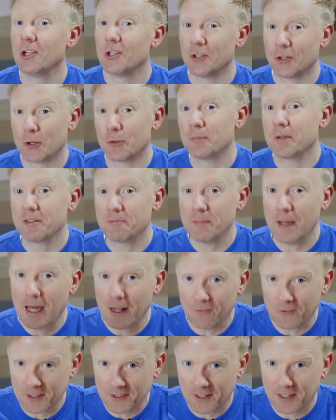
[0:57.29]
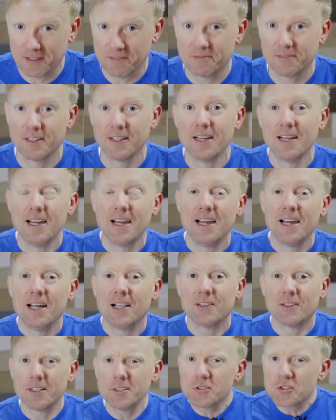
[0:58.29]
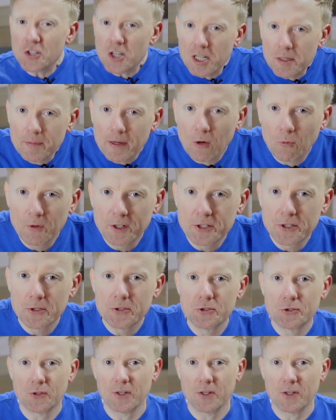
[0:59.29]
a little bit of battery life. Let's talk about reduced